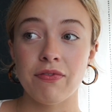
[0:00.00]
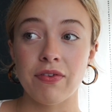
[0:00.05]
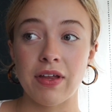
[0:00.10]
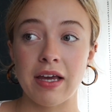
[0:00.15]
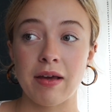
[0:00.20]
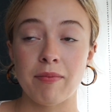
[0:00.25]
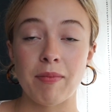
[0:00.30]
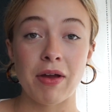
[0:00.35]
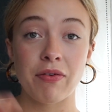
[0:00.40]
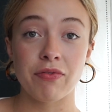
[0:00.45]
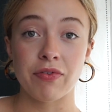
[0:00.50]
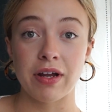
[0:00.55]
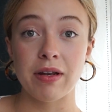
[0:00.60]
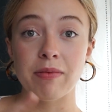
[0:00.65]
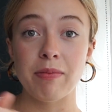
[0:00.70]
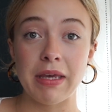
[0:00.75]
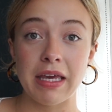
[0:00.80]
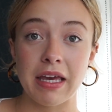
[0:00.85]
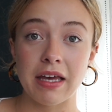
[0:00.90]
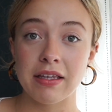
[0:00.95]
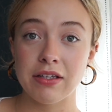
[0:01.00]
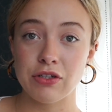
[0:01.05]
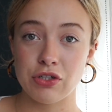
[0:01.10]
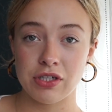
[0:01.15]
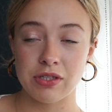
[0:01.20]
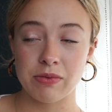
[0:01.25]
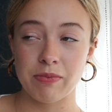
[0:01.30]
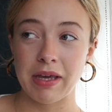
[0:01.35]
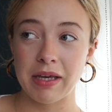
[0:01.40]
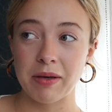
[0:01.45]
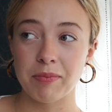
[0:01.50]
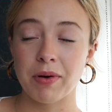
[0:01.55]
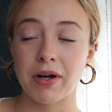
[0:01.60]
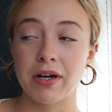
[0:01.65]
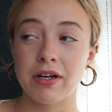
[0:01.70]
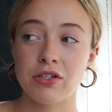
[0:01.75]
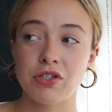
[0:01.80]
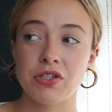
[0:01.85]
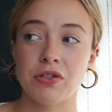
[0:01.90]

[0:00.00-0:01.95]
like my friend Mia, she's a makeup artist,